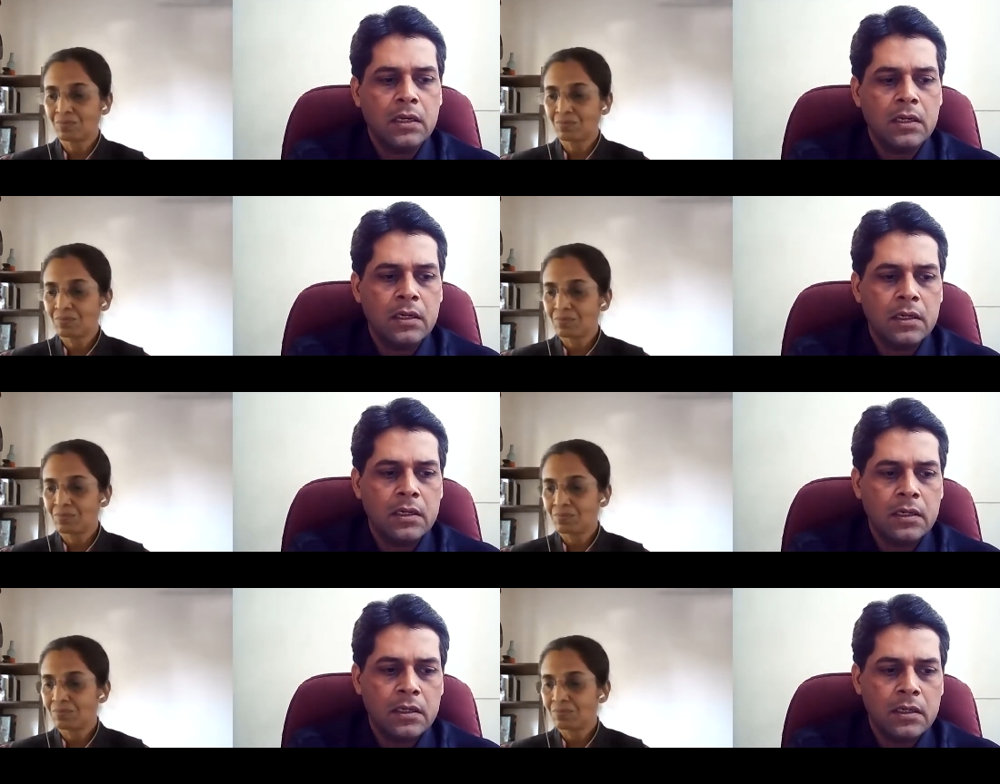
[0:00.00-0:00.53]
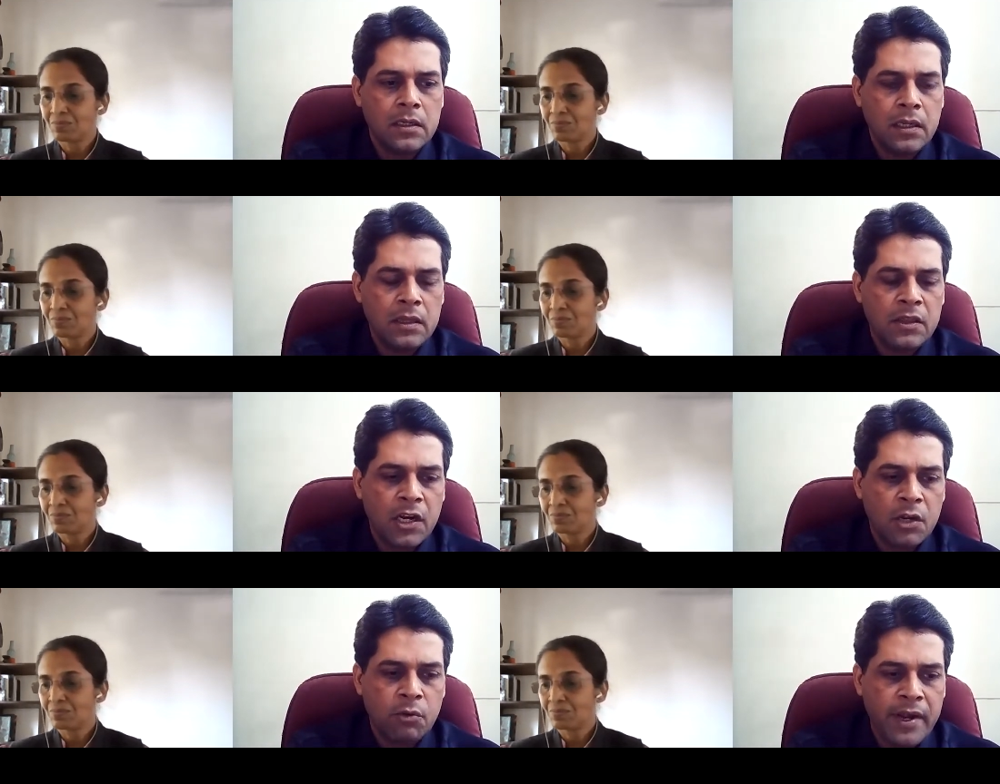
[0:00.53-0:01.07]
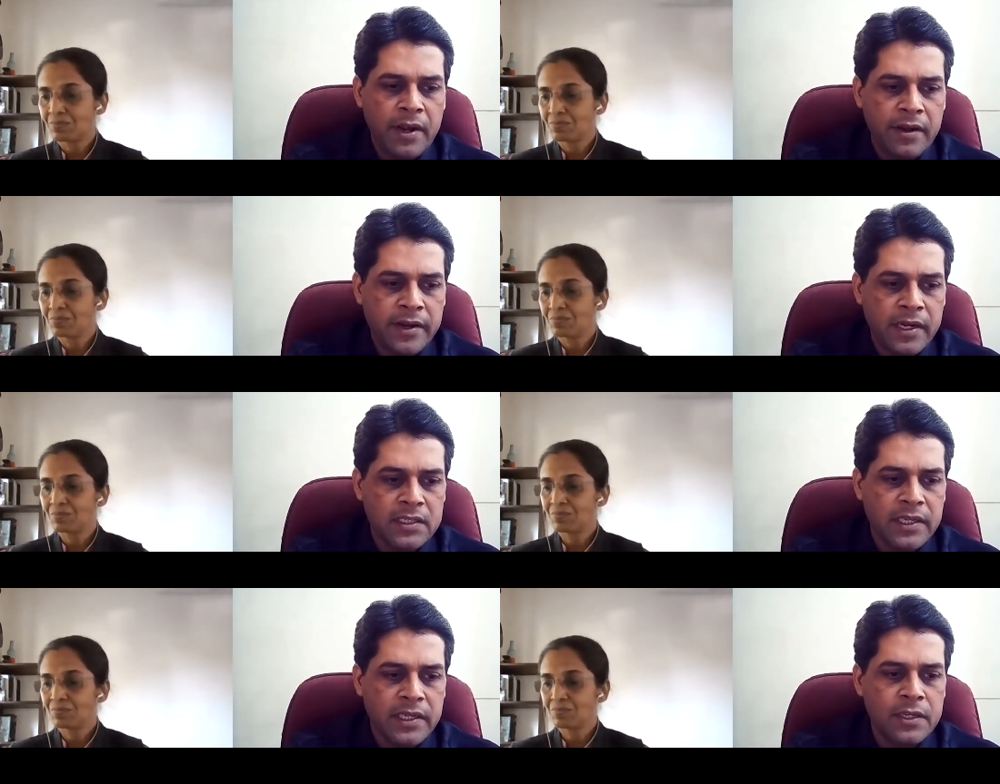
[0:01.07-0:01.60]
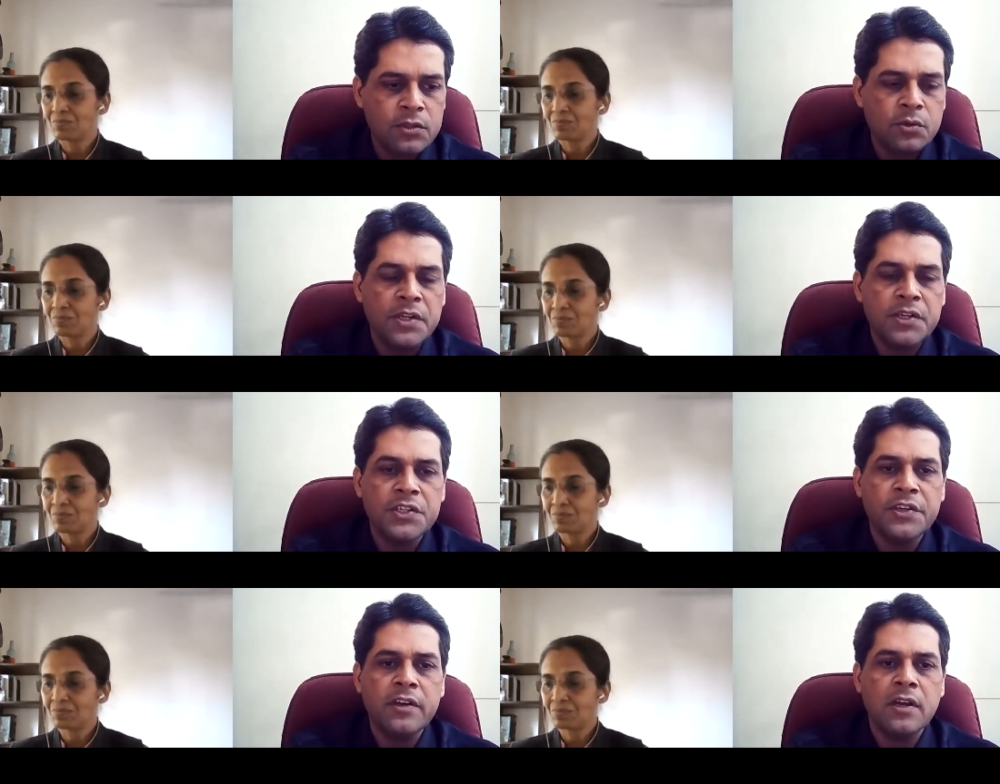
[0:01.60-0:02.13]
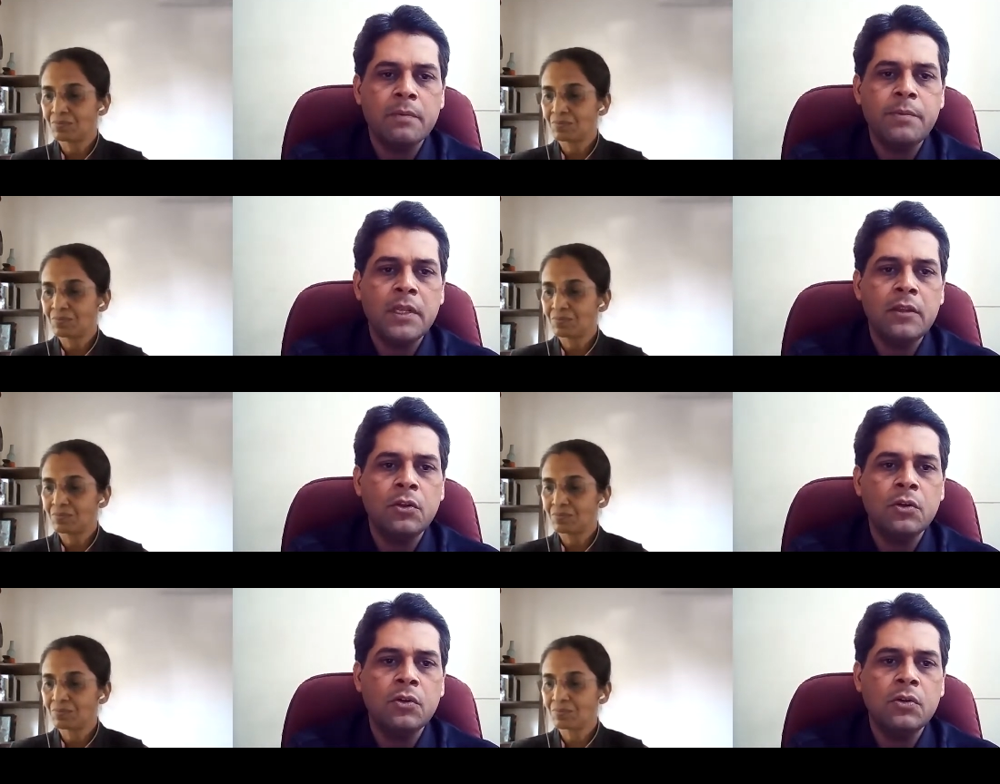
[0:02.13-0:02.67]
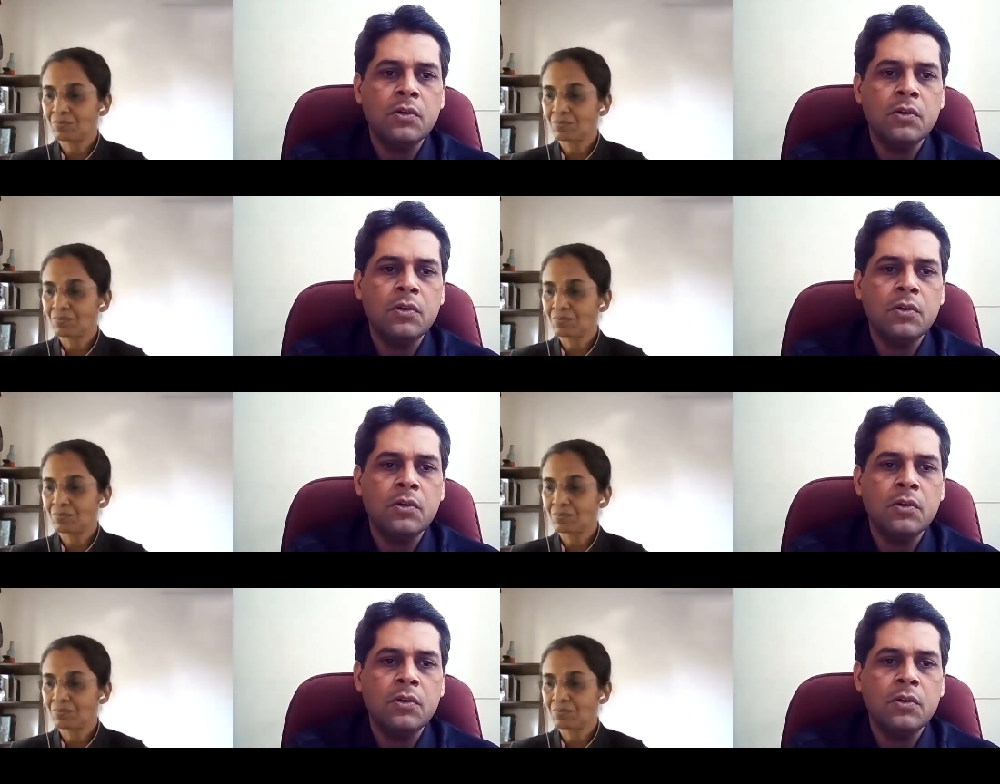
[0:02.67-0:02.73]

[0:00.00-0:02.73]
Speaker 1: Uh, in the 20th century, Sri Aurobindo